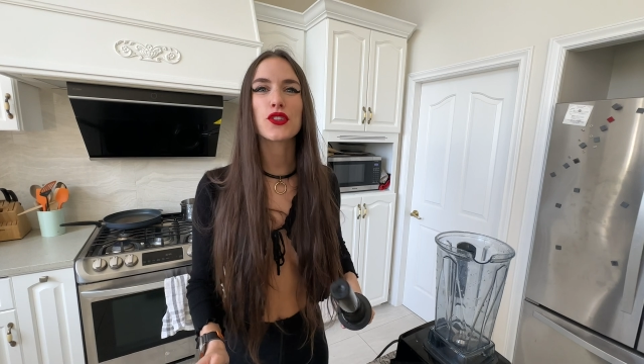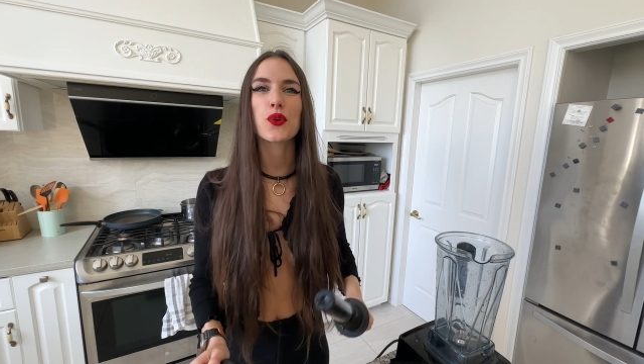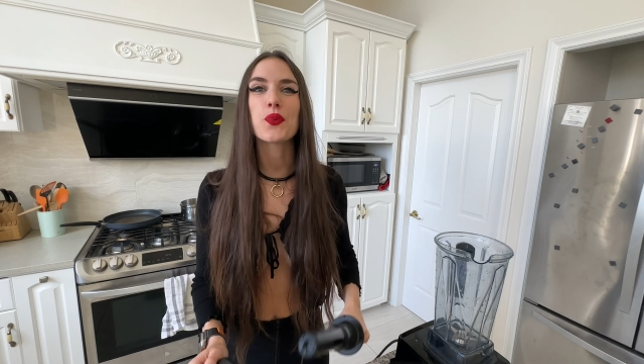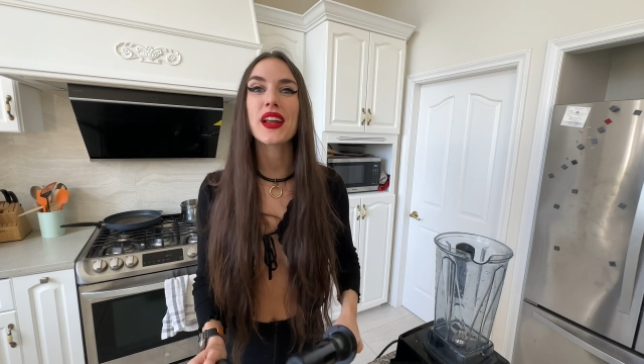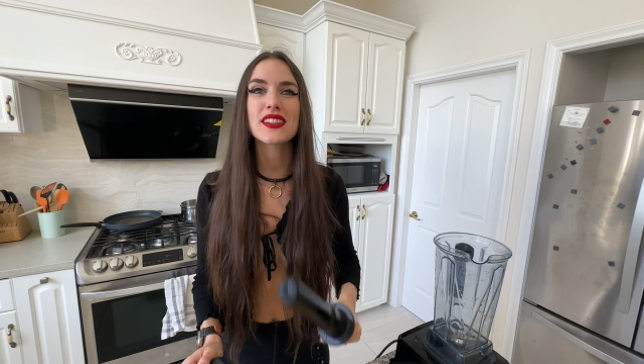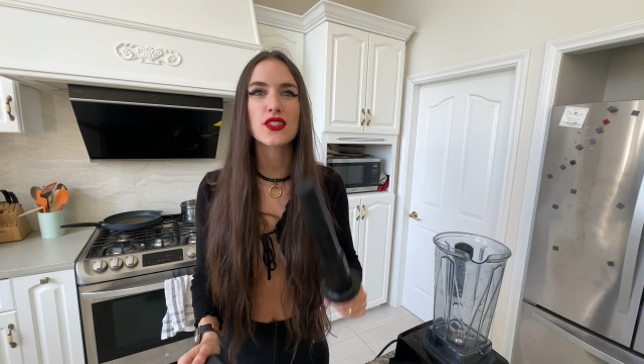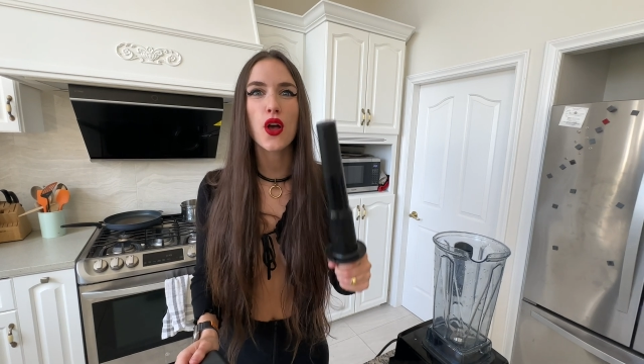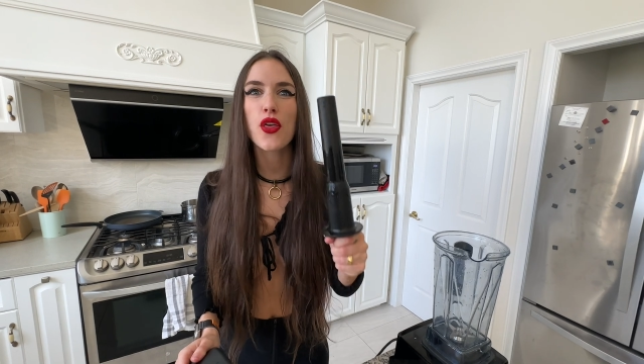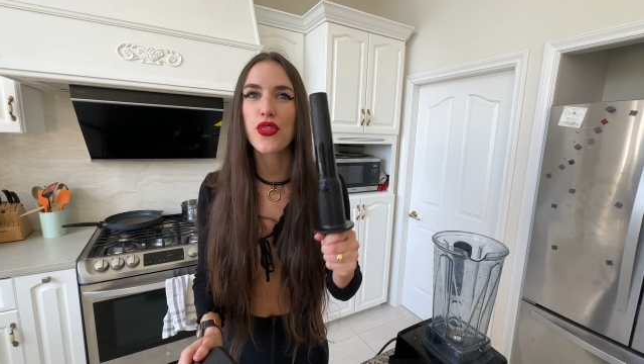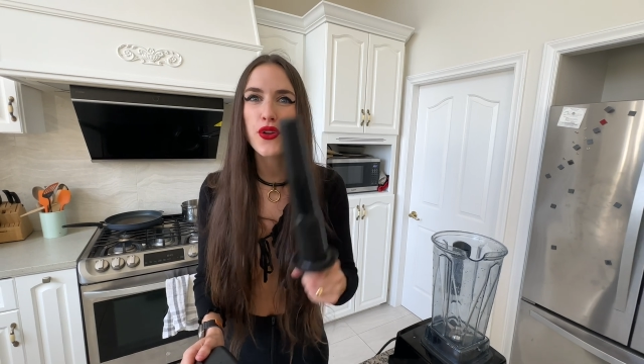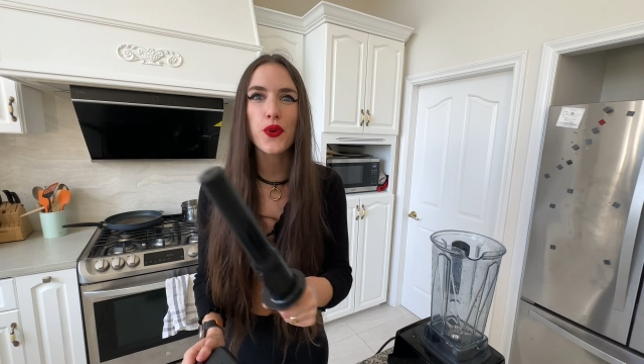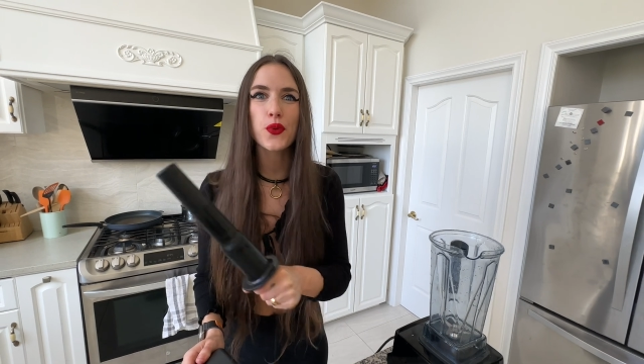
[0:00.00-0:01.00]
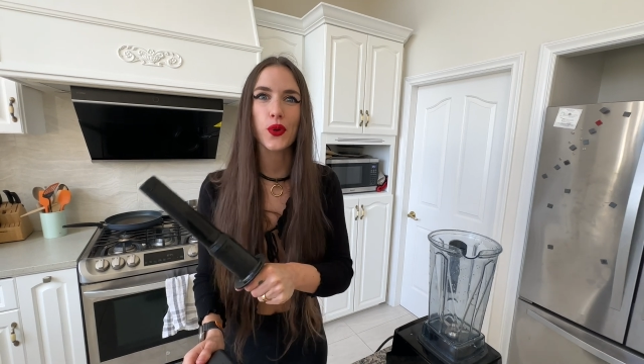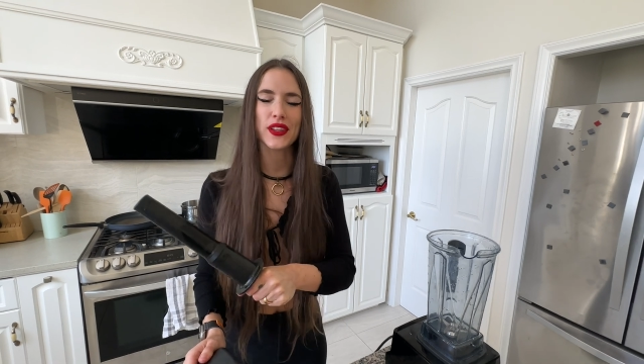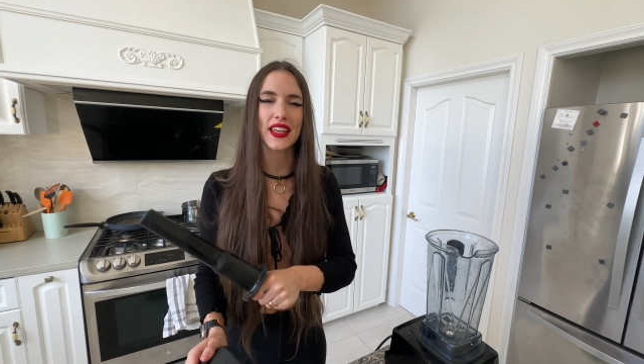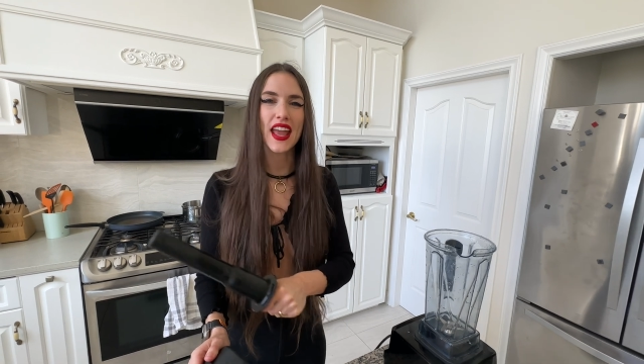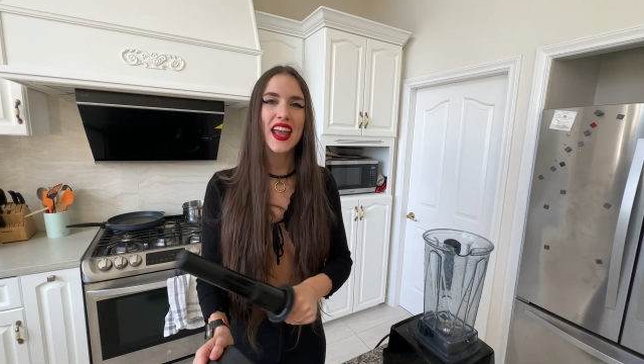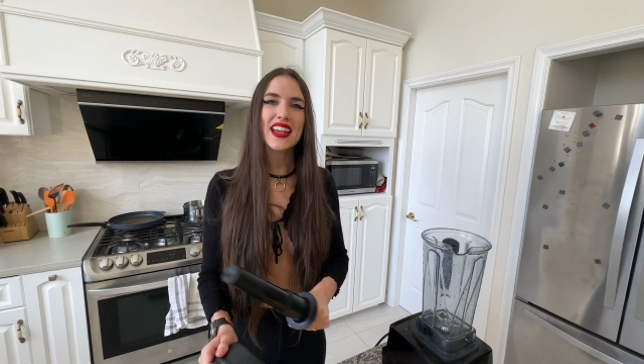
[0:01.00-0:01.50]
to rinse
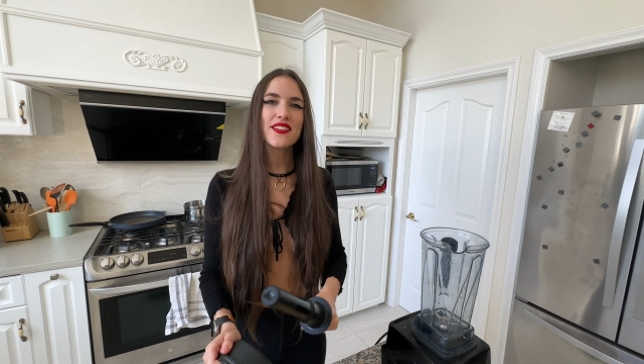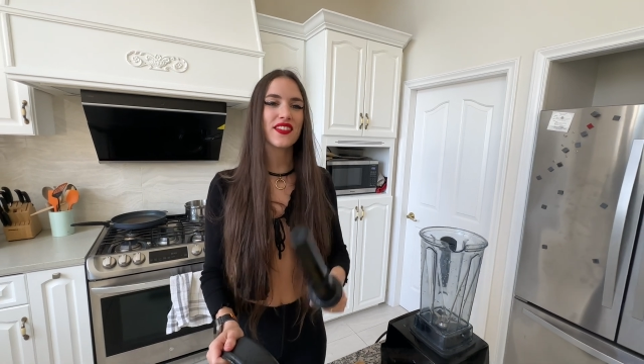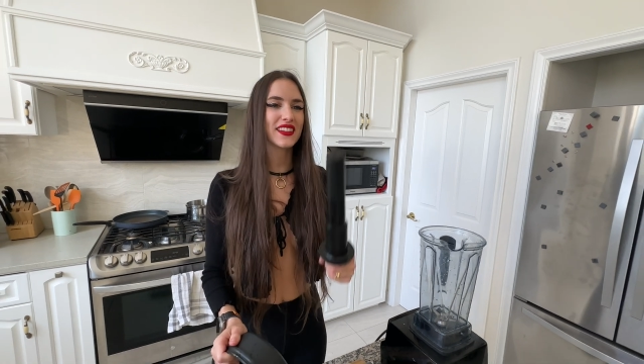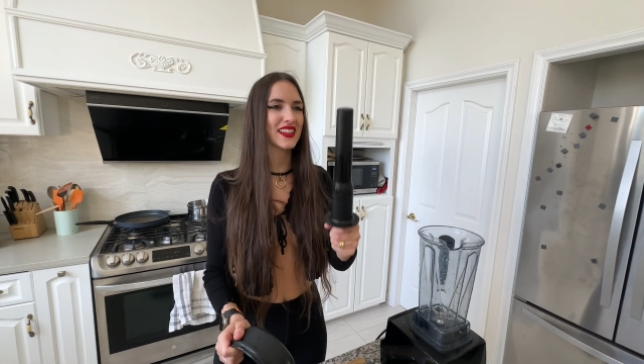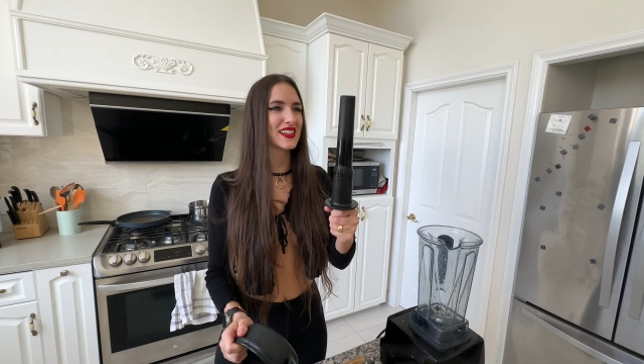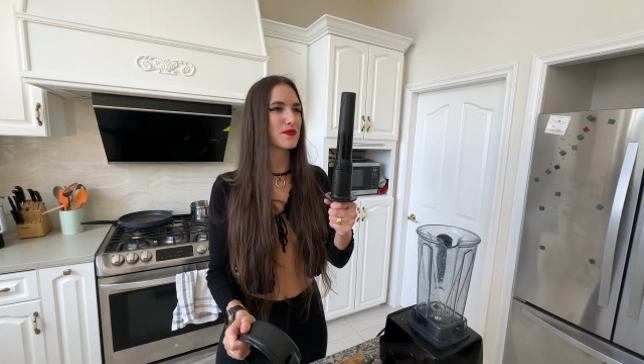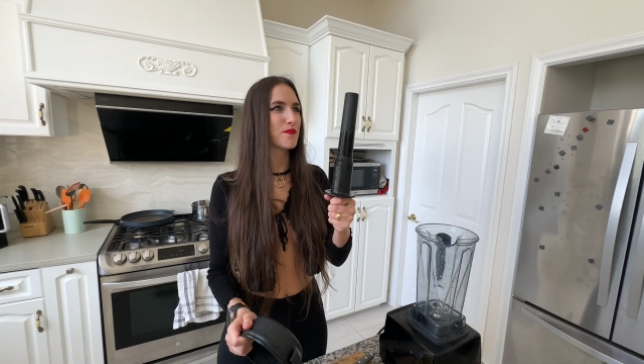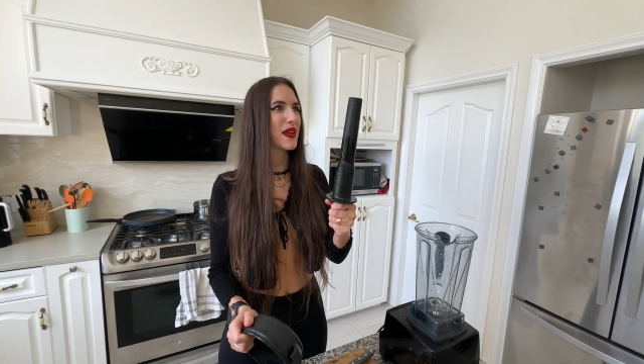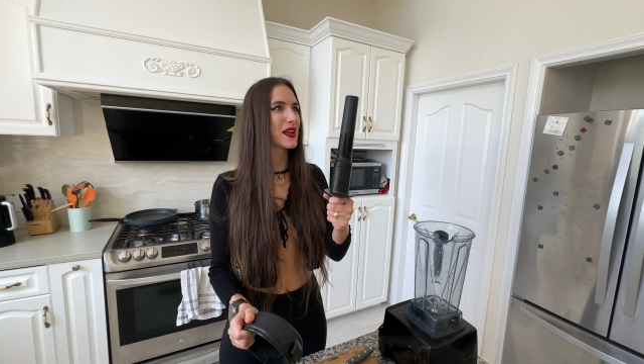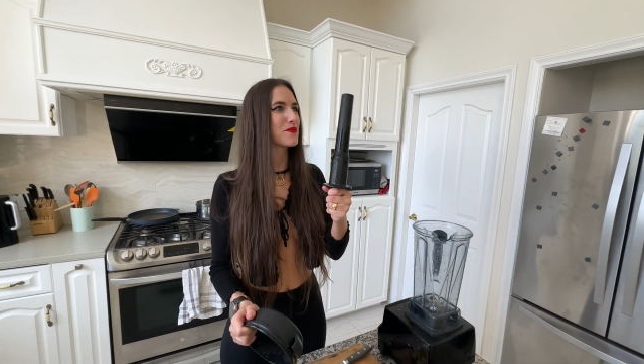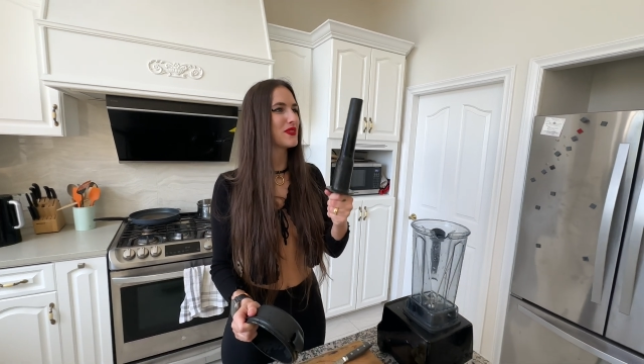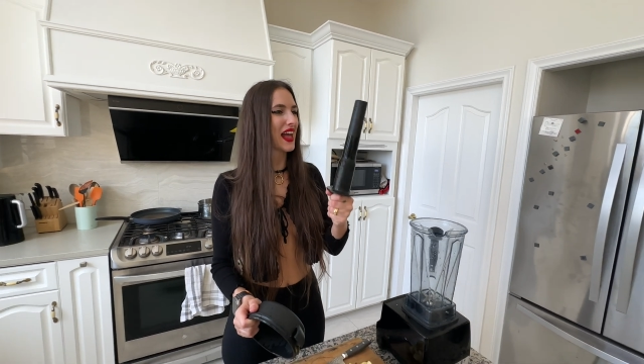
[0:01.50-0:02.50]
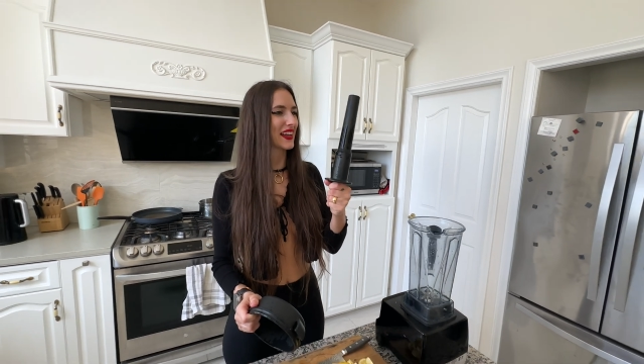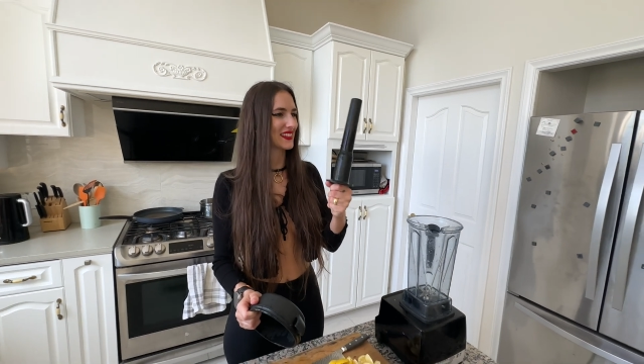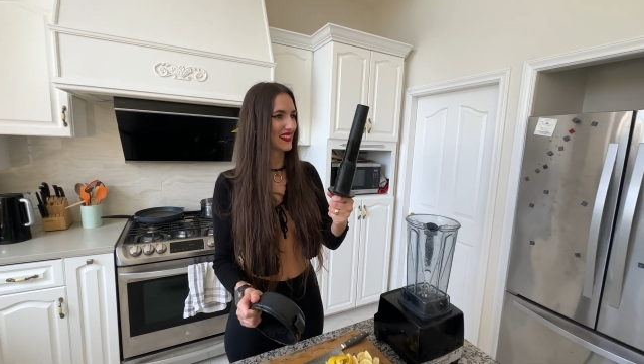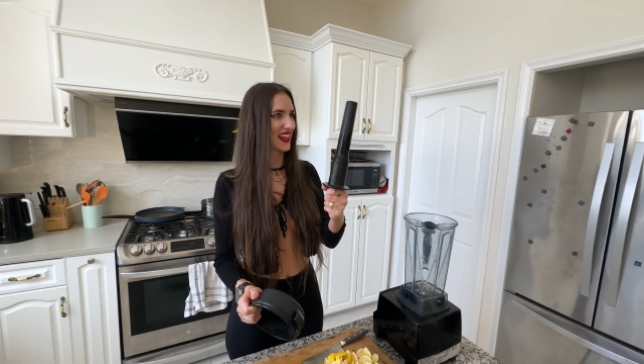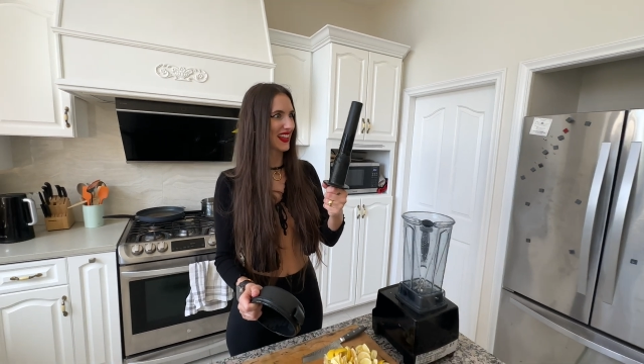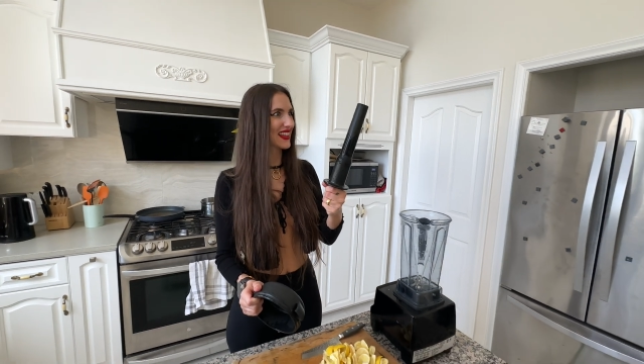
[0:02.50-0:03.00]
thoroughly, even this big black
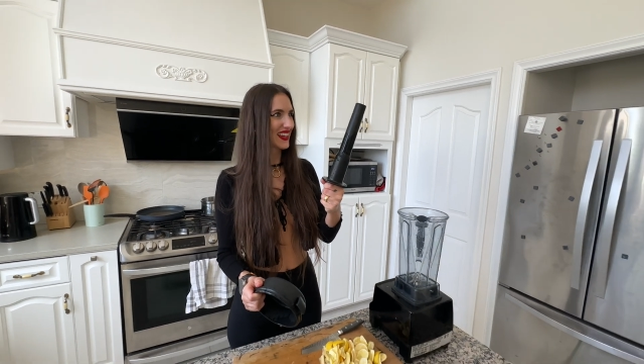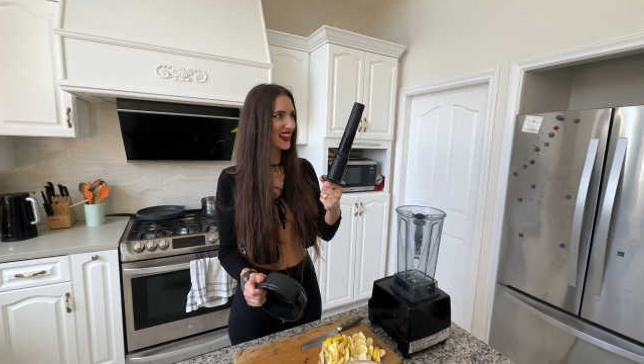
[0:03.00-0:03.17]
stick.